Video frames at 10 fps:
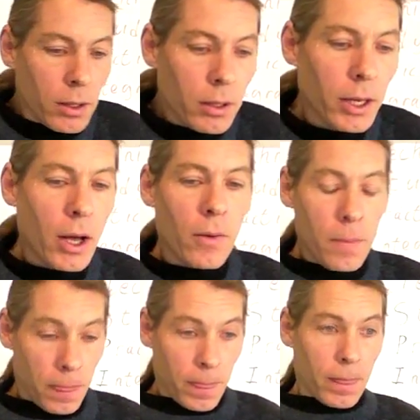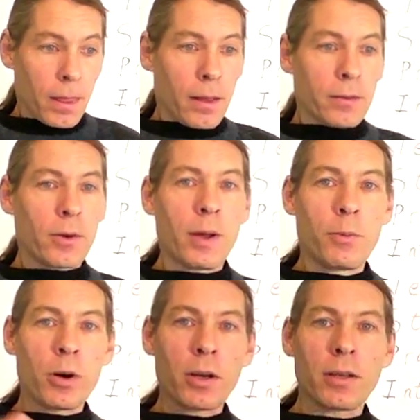I
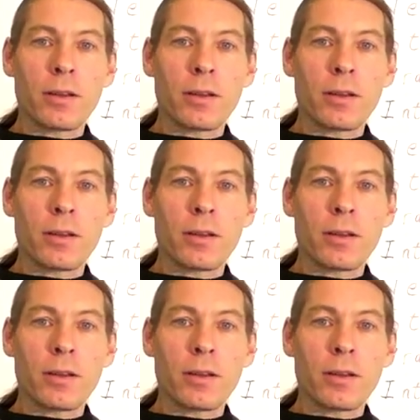worked in